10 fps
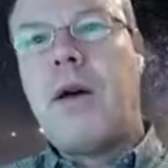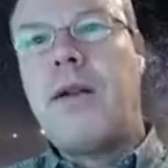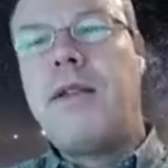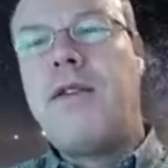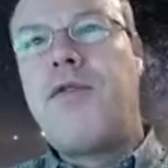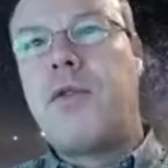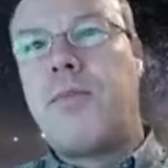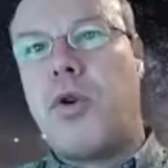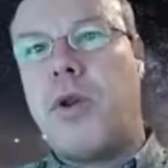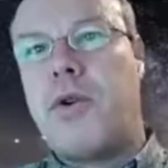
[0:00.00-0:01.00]
different
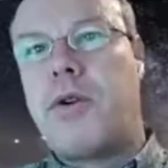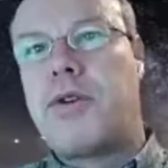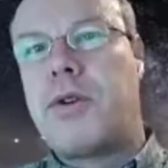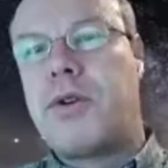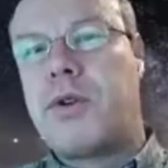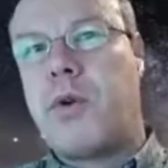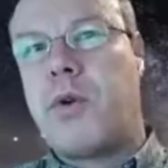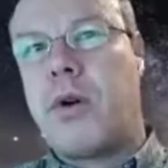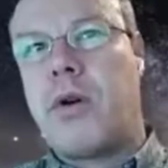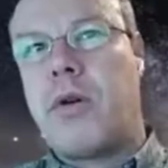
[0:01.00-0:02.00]
polymers,
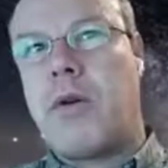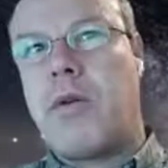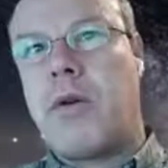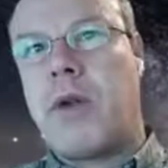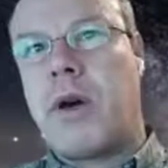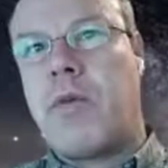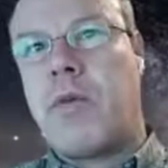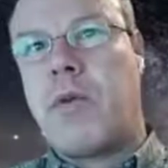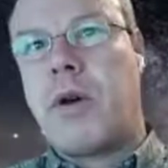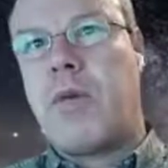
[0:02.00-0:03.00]
so now
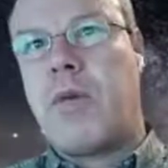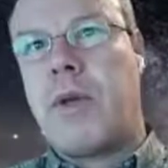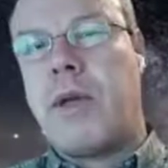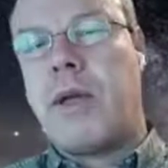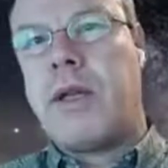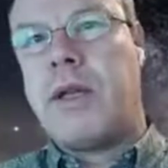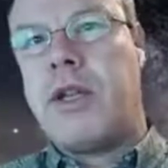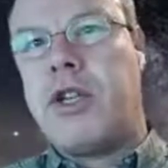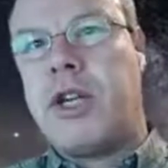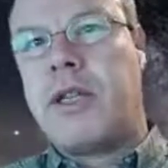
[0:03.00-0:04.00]
we
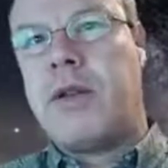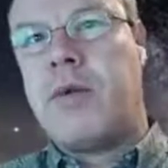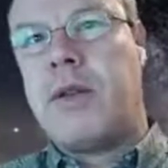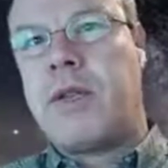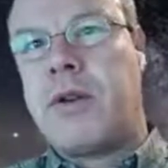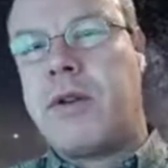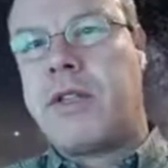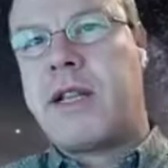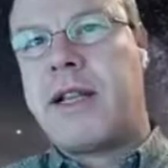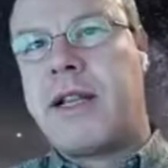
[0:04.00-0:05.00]
injected with a
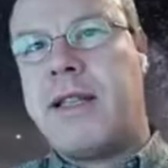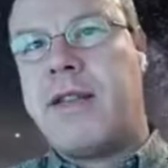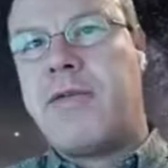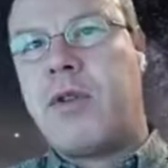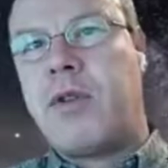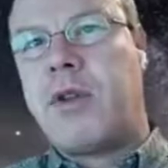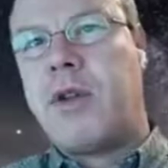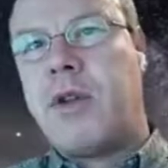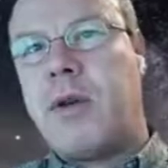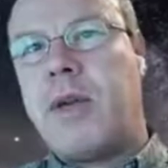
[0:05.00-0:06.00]
slightly different
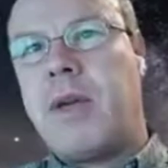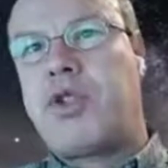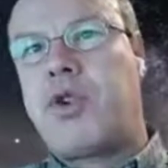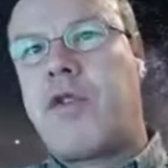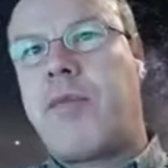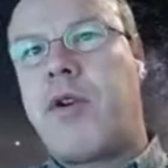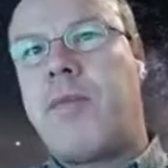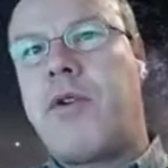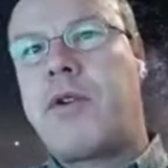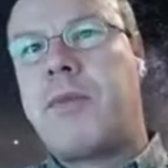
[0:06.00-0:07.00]
mixture of
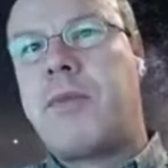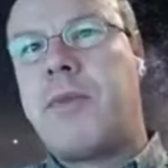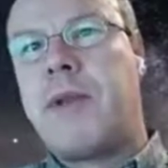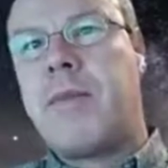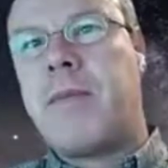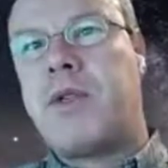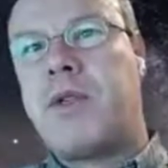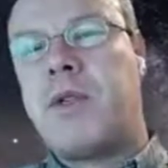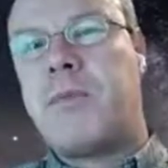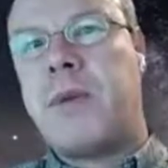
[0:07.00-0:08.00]
polymers, PDMS
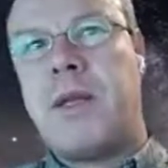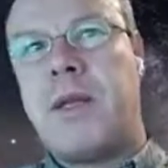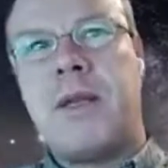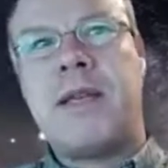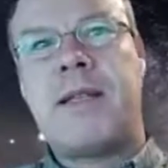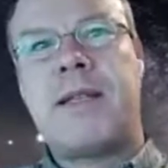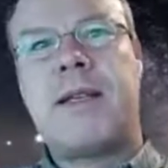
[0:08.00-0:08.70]
with PDPS,